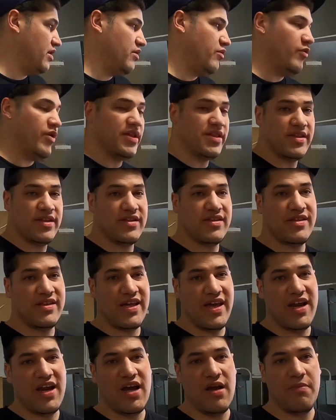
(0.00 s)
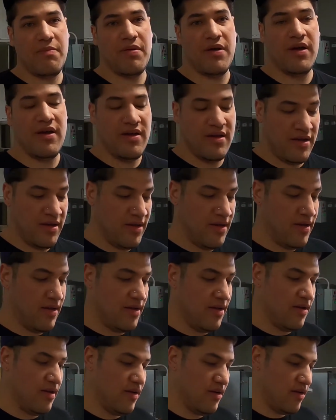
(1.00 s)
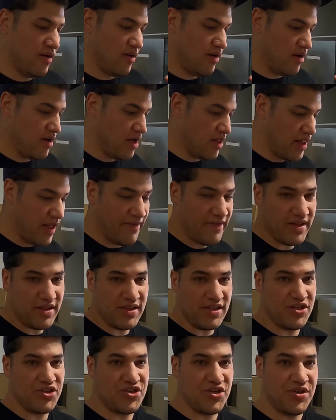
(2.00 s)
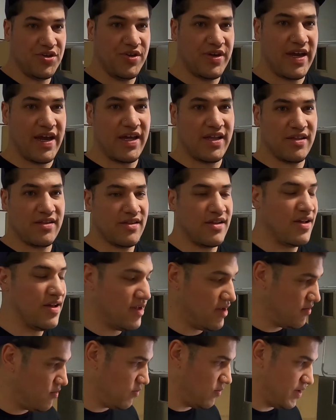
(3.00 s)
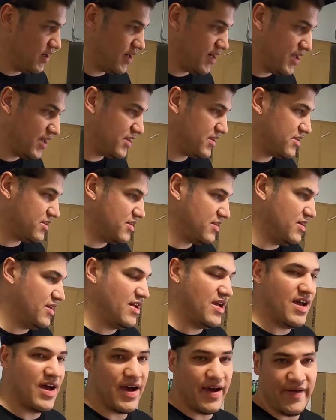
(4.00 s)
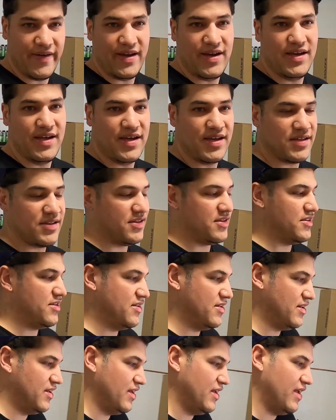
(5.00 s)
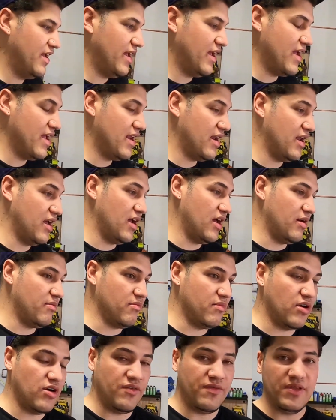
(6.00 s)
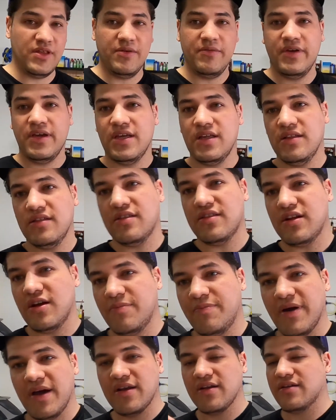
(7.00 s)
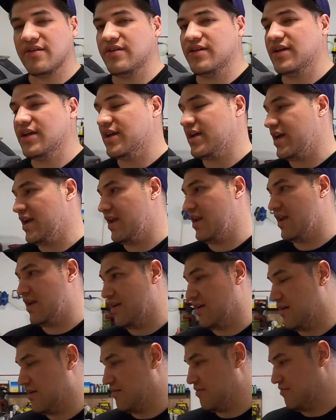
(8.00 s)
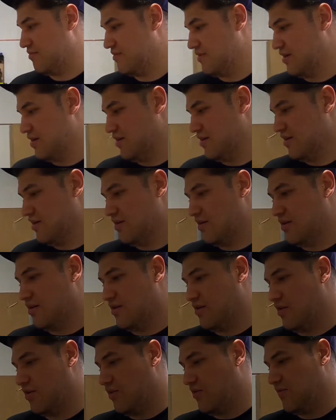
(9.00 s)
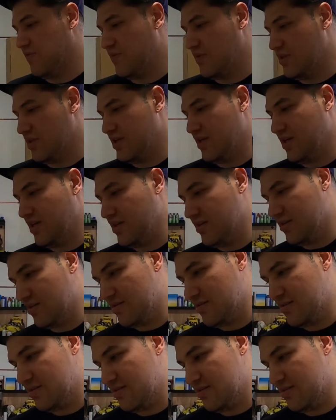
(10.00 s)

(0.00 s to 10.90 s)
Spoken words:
once it's set up, I'll obviously show you guys what it is, how it looks, and hopefully we can start powder coating again. And hopefully